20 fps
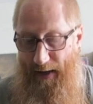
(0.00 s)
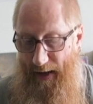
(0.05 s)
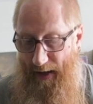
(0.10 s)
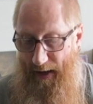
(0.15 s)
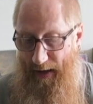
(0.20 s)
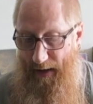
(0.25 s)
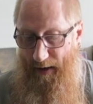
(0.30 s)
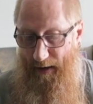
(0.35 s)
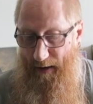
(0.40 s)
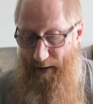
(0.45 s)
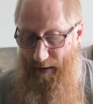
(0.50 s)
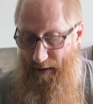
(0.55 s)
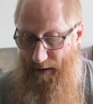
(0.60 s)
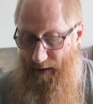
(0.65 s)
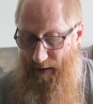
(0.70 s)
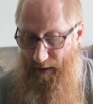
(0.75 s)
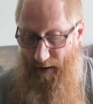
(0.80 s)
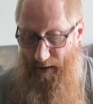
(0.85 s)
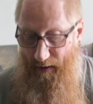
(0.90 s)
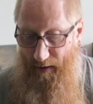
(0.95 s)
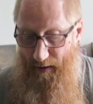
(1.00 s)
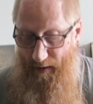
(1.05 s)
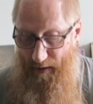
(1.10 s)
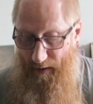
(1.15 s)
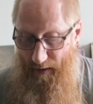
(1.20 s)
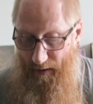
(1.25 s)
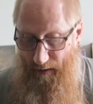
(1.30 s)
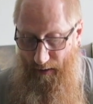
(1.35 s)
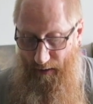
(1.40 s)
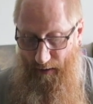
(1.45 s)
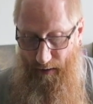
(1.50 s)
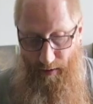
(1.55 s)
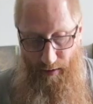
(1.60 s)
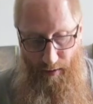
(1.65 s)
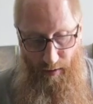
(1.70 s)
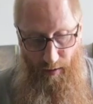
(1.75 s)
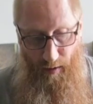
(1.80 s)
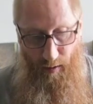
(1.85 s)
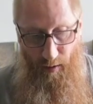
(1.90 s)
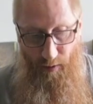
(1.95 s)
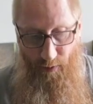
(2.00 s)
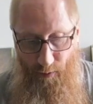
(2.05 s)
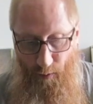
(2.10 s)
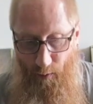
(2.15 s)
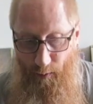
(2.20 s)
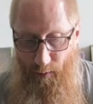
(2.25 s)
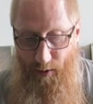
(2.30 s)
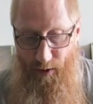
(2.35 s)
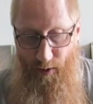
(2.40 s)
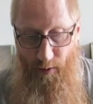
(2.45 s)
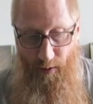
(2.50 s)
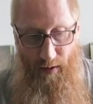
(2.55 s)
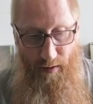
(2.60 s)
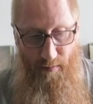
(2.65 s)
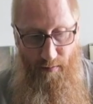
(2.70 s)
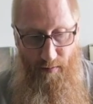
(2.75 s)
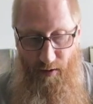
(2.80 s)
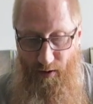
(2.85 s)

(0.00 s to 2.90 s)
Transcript: and I look forward to it.